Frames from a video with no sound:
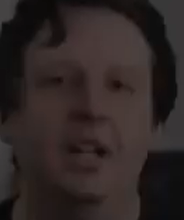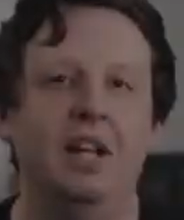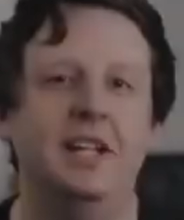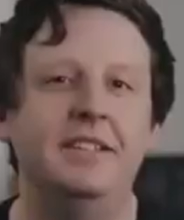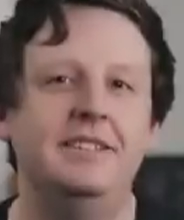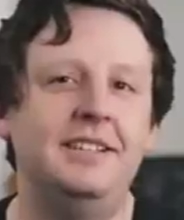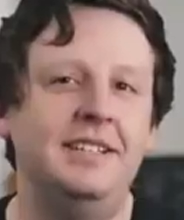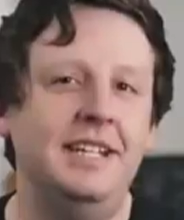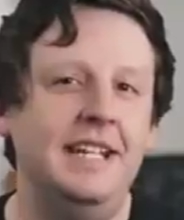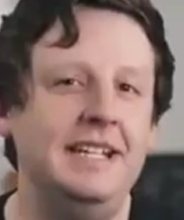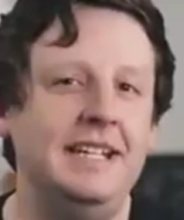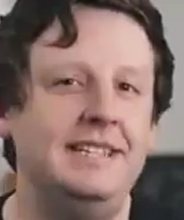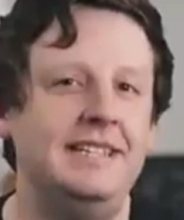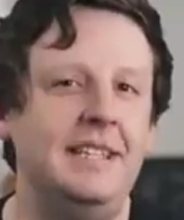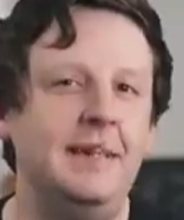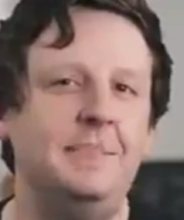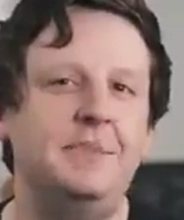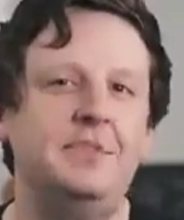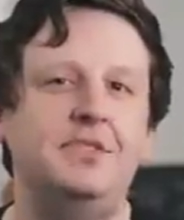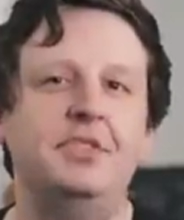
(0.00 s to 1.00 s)
On today's
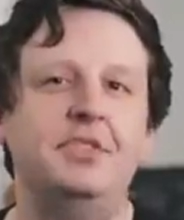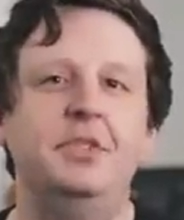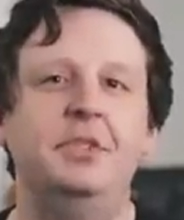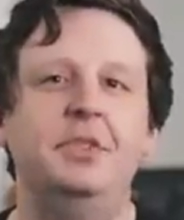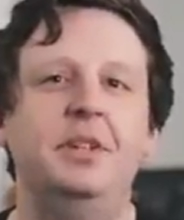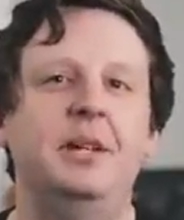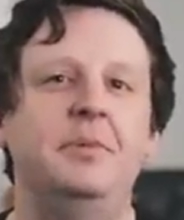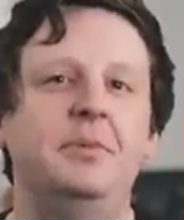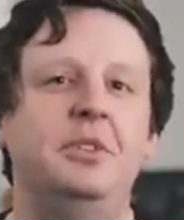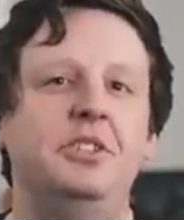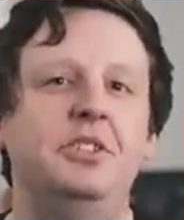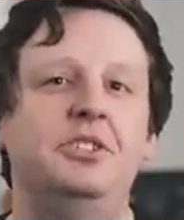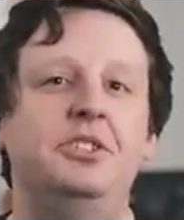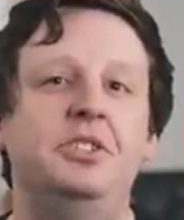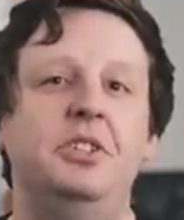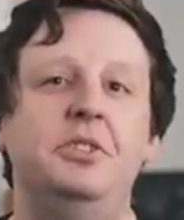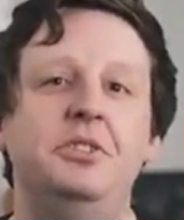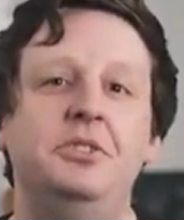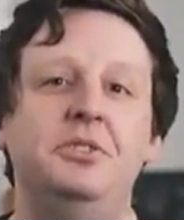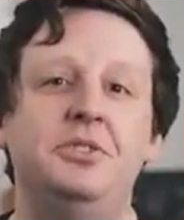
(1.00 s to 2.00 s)
episode, I'm going to
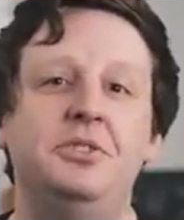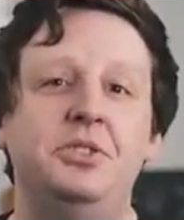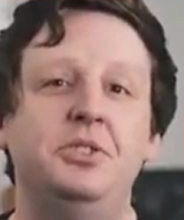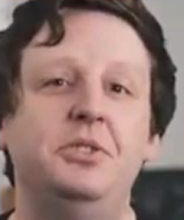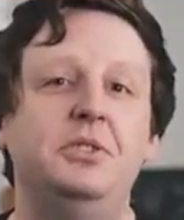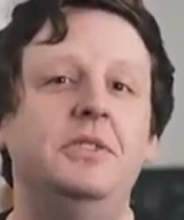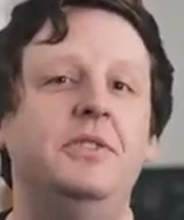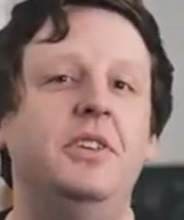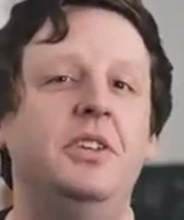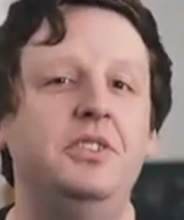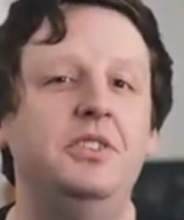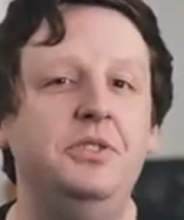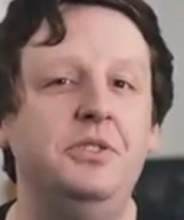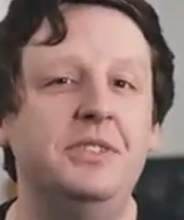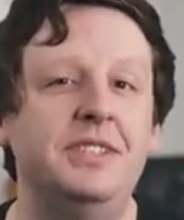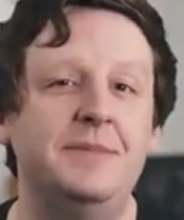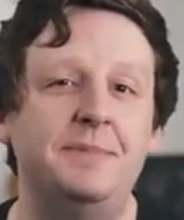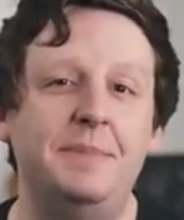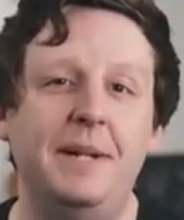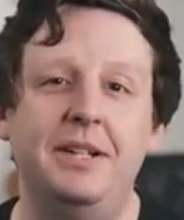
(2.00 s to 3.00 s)
show you two of our
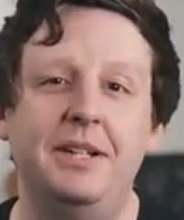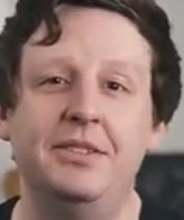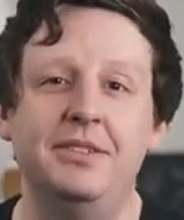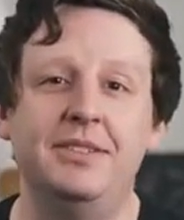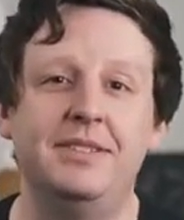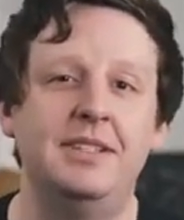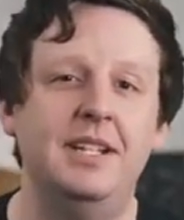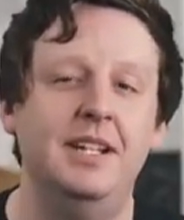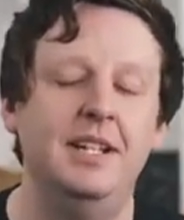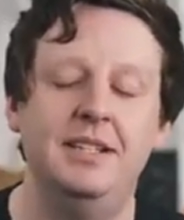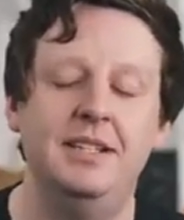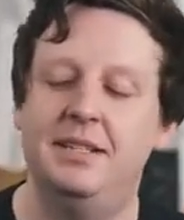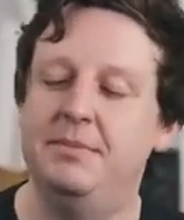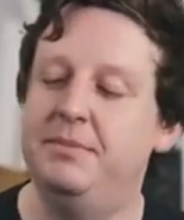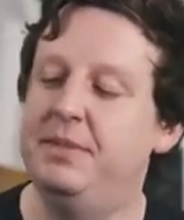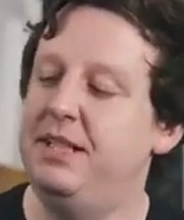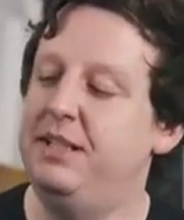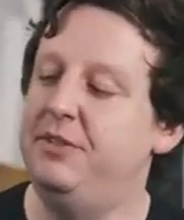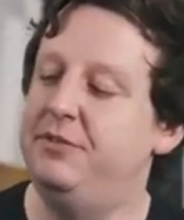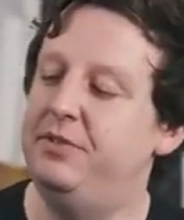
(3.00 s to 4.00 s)
newest pedals, the
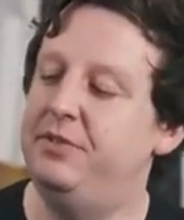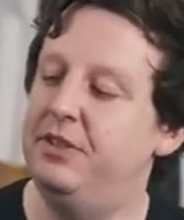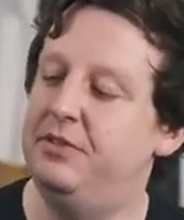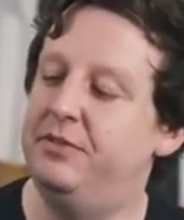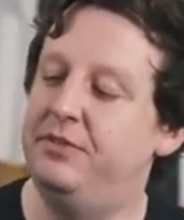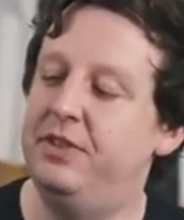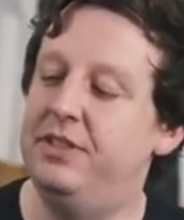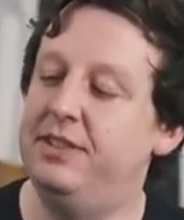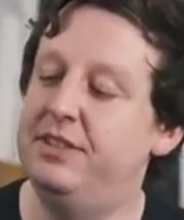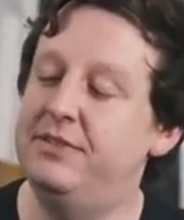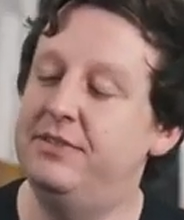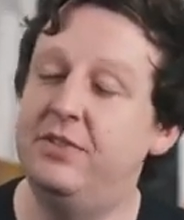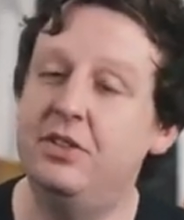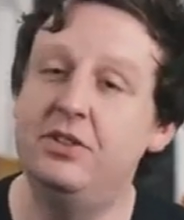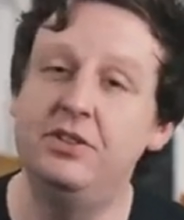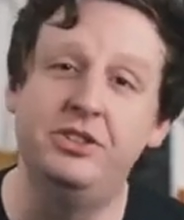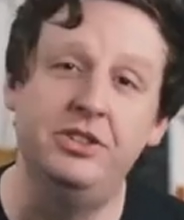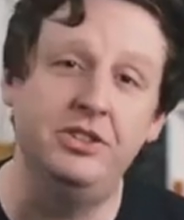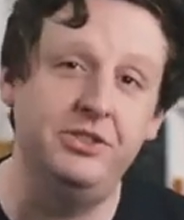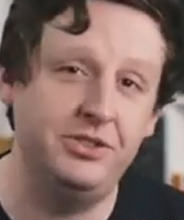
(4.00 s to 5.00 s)
Mini Foot Fuzz
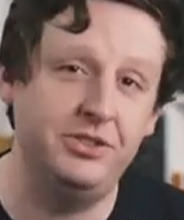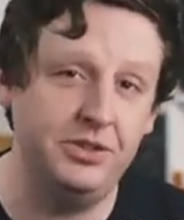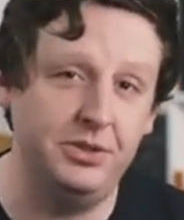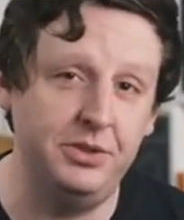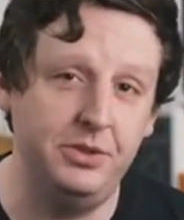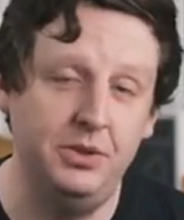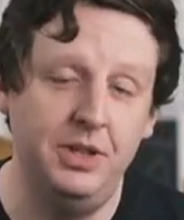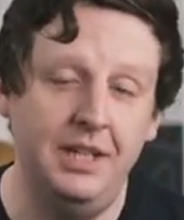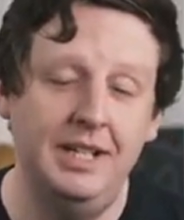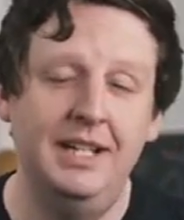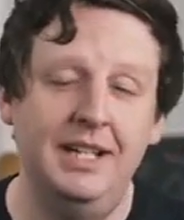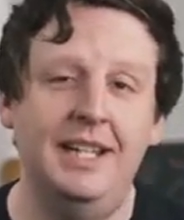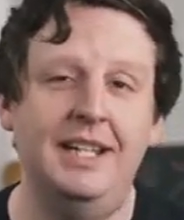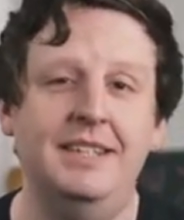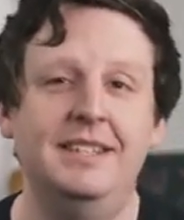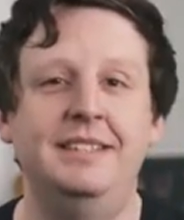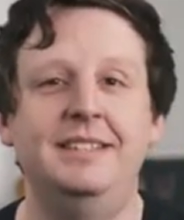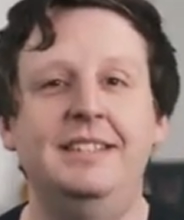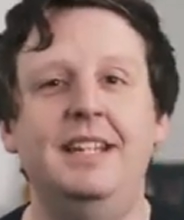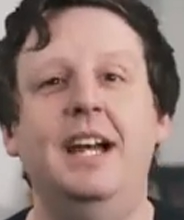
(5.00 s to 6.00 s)
version 2
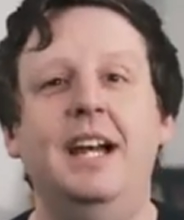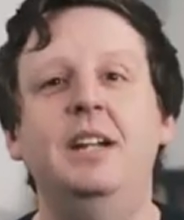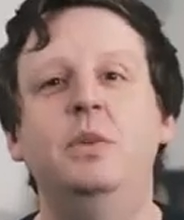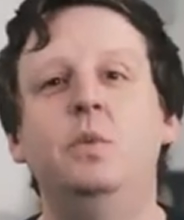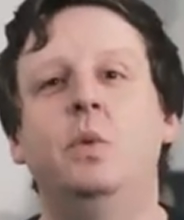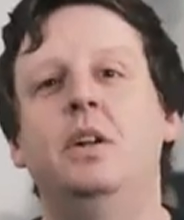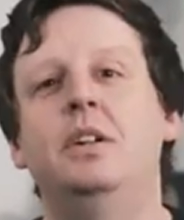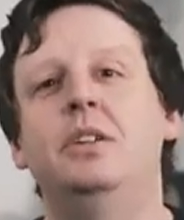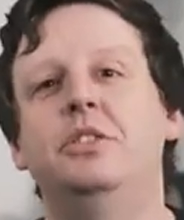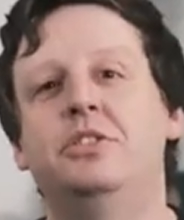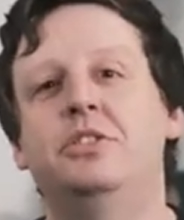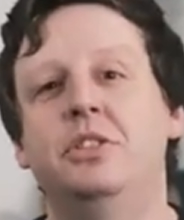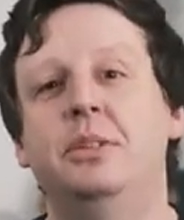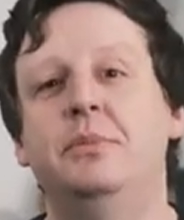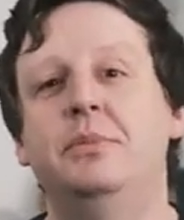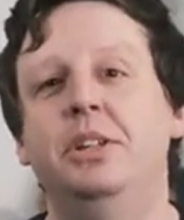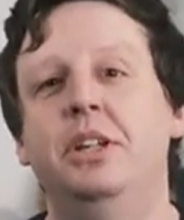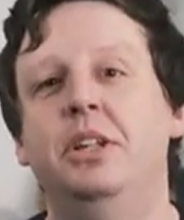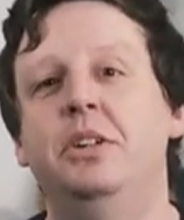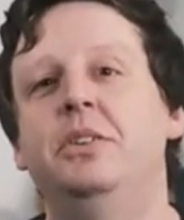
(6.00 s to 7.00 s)
and the Tidewater
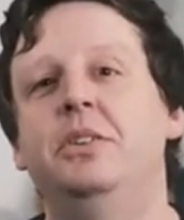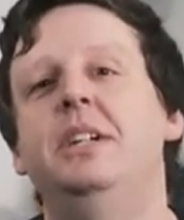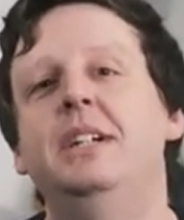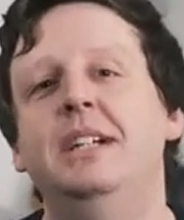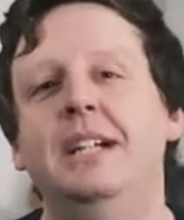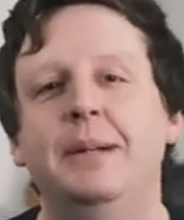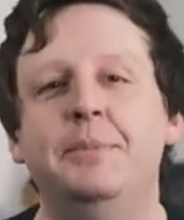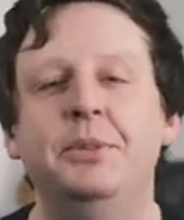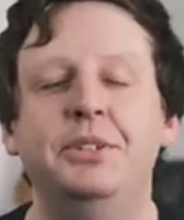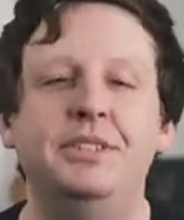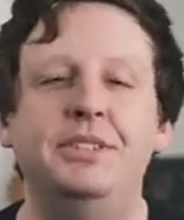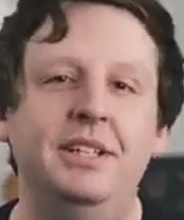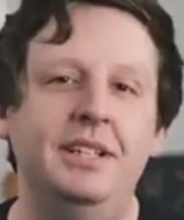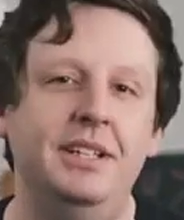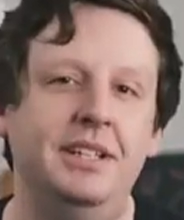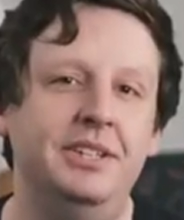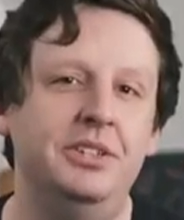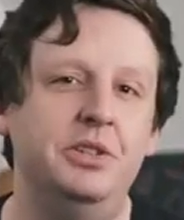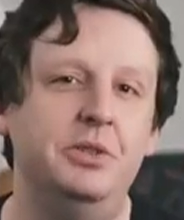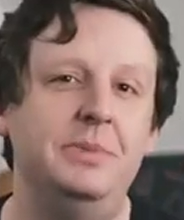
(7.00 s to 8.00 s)
Tremolo. I'm going to tell
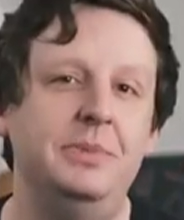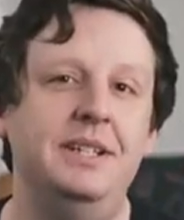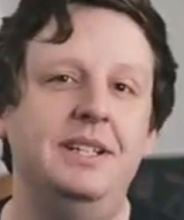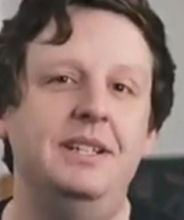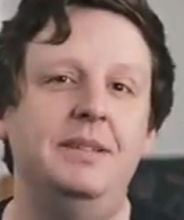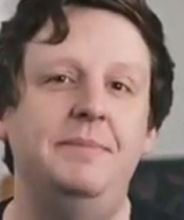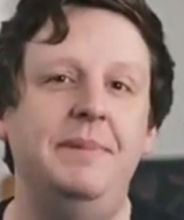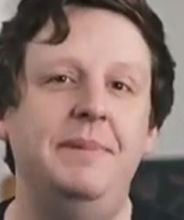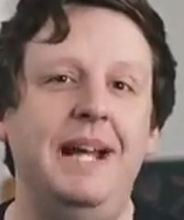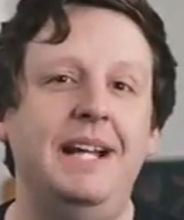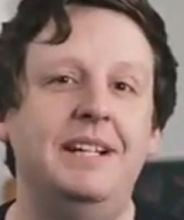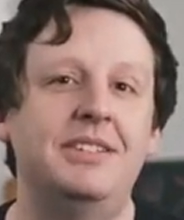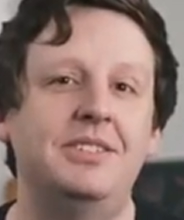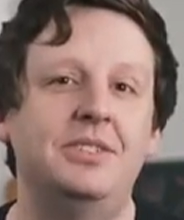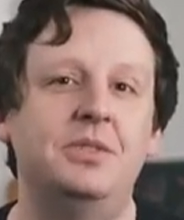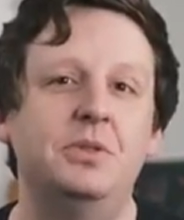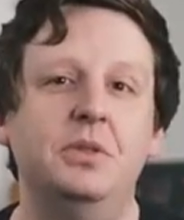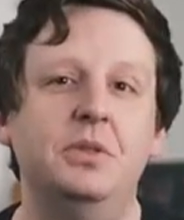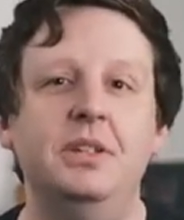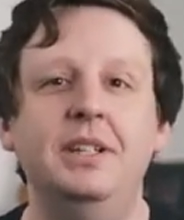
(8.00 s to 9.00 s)
you a little bit of the
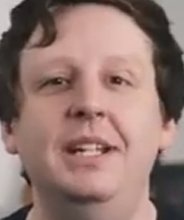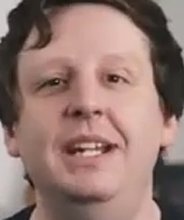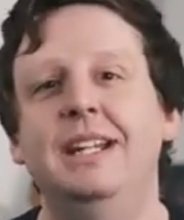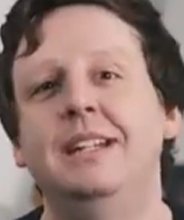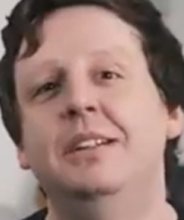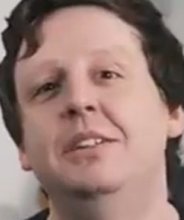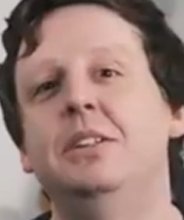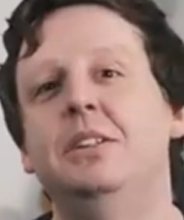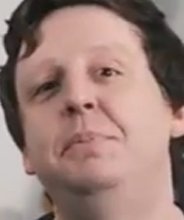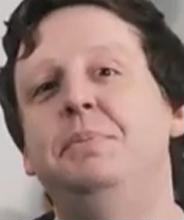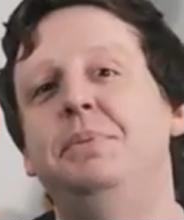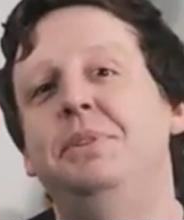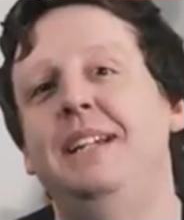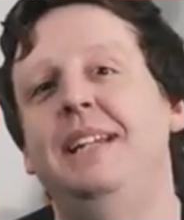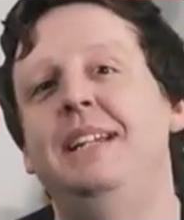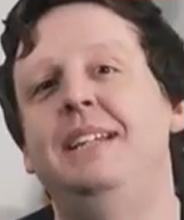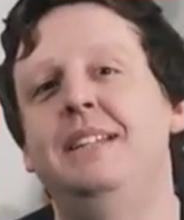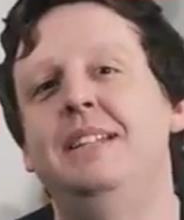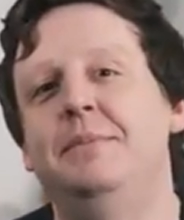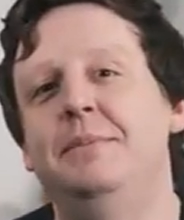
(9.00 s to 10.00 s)
backstory and I'm going to
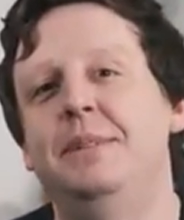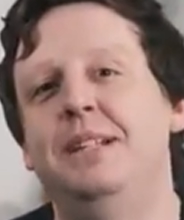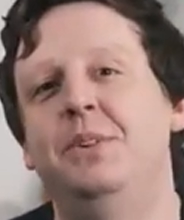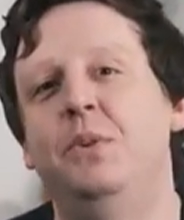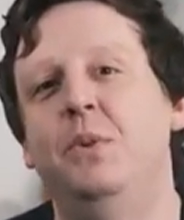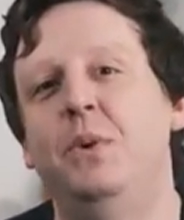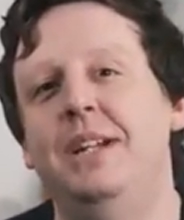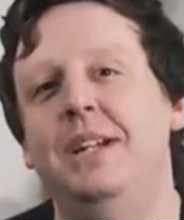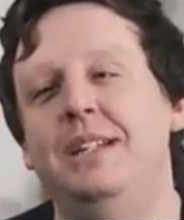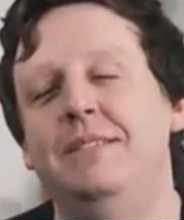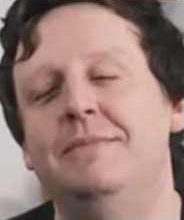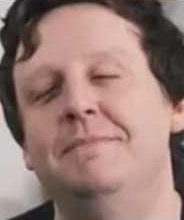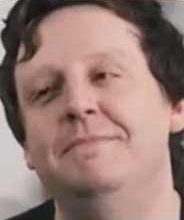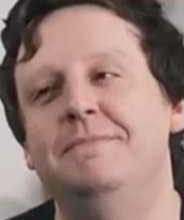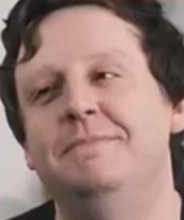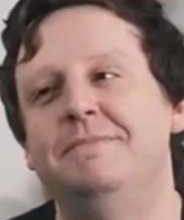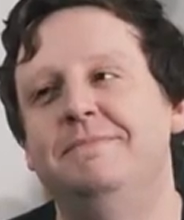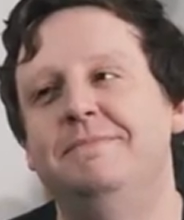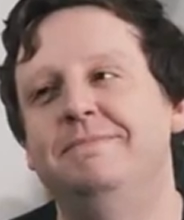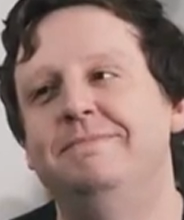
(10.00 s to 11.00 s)
play them in a
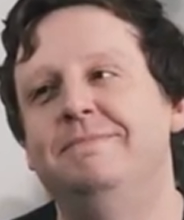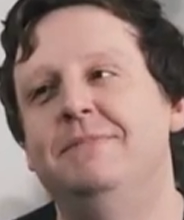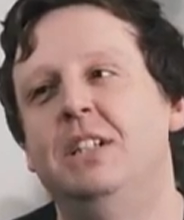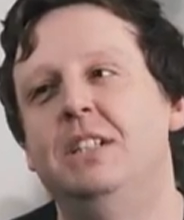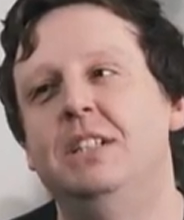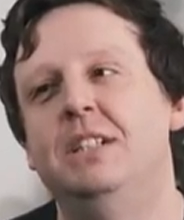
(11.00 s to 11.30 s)
way...